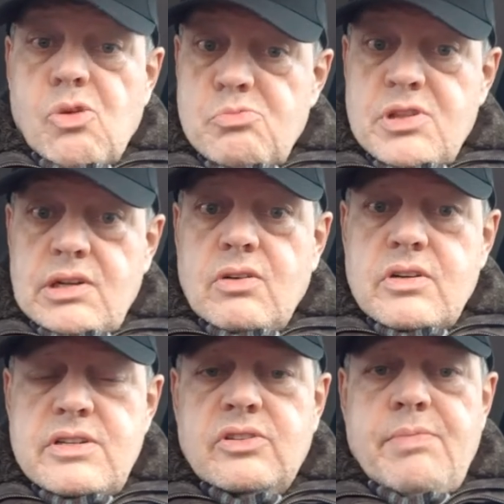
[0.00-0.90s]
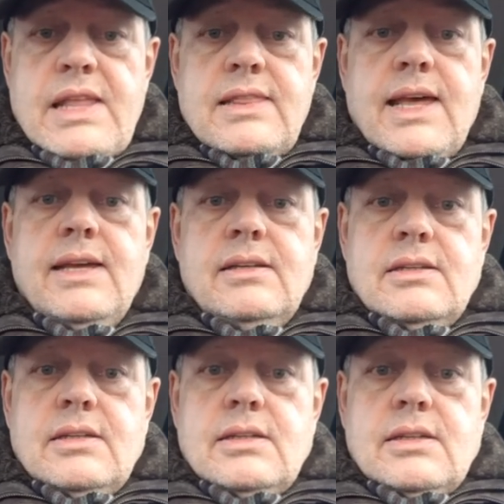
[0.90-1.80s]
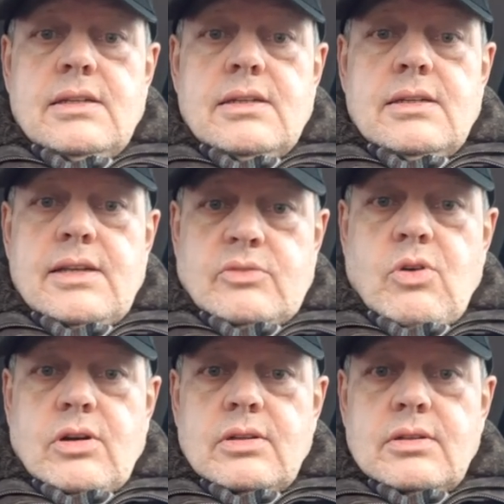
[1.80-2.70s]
But the longer you spend there, guess what?